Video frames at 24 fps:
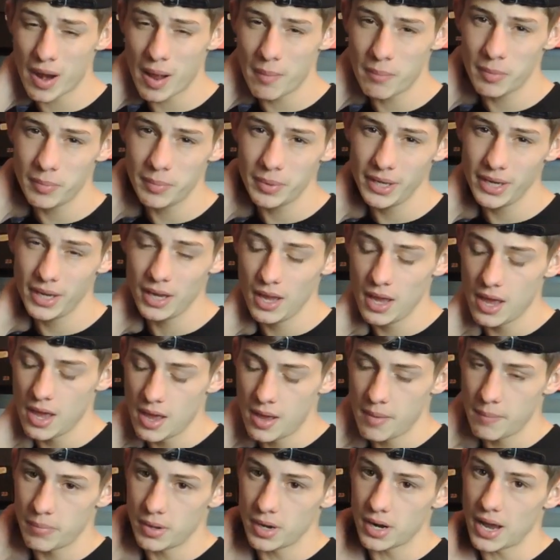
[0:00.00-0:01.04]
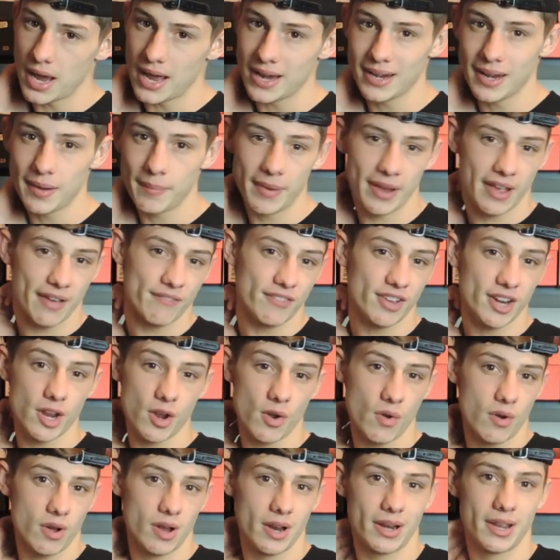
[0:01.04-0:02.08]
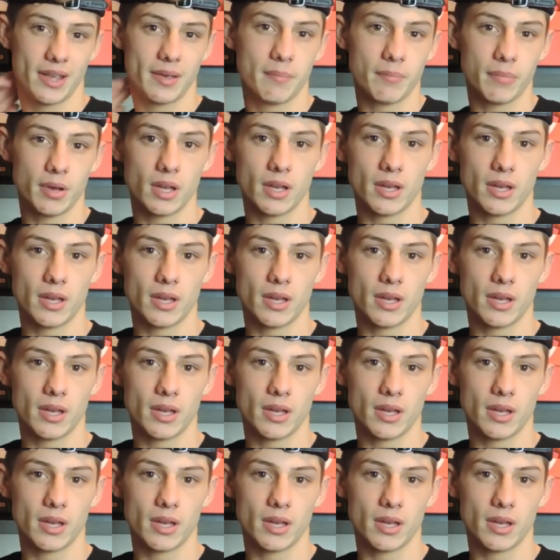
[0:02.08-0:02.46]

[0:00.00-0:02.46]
probably, but I didn't make a video on it.